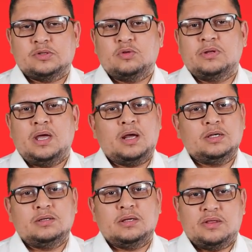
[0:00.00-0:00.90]
So there, are,
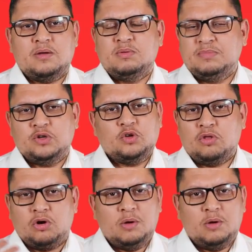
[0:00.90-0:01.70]
there will be another